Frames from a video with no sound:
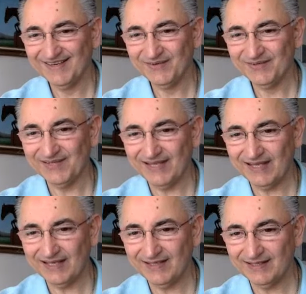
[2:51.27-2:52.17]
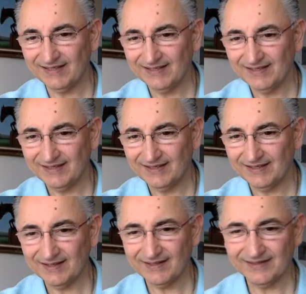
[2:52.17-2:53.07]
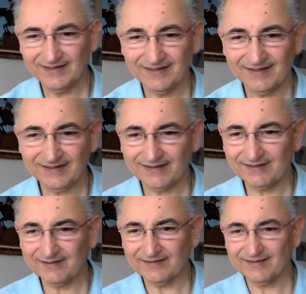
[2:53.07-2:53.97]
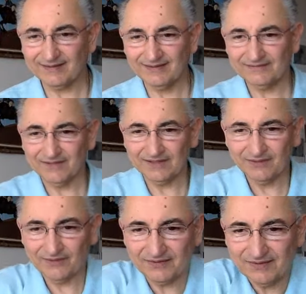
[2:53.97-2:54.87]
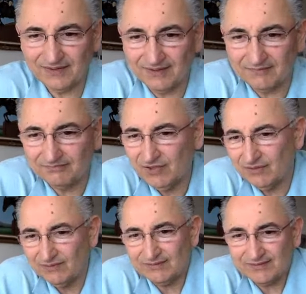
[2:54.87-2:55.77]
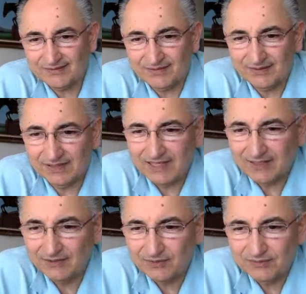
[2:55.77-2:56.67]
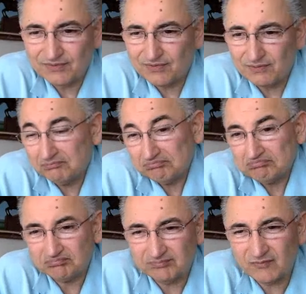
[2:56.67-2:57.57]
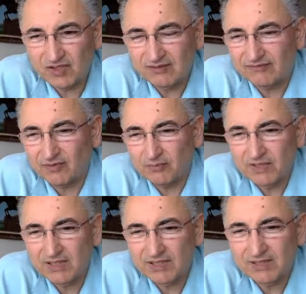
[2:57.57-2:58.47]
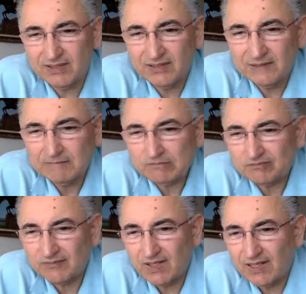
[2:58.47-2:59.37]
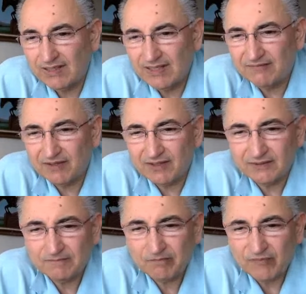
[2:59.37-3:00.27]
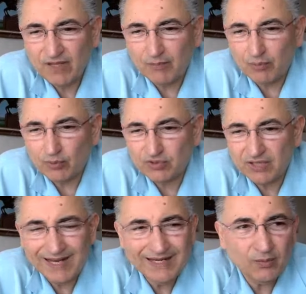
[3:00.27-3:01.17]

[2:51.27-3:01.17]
with any uh, girlfriend or uh, you know girl that I knew. So uh, for me, I never approach any